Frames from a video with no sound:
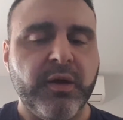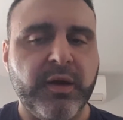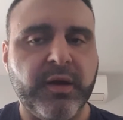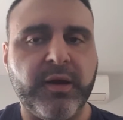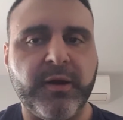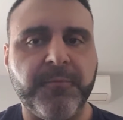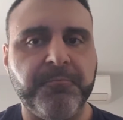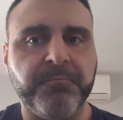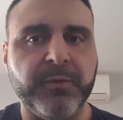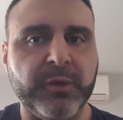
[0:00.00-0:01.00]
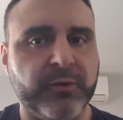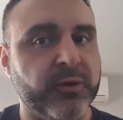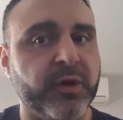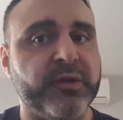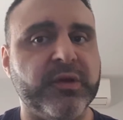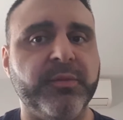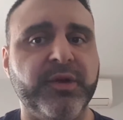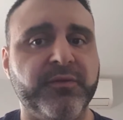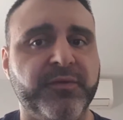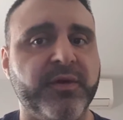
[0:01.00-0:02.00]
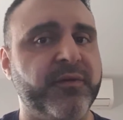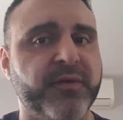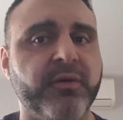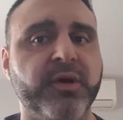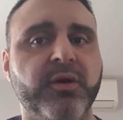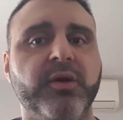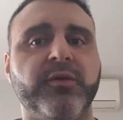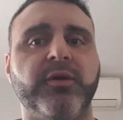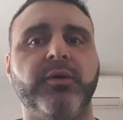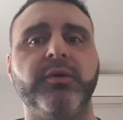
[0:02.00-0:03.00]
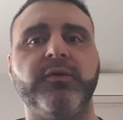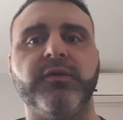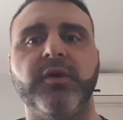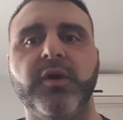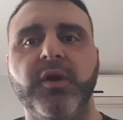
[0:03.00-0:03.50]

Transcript: Looks like it's going to be a very, very nice horse.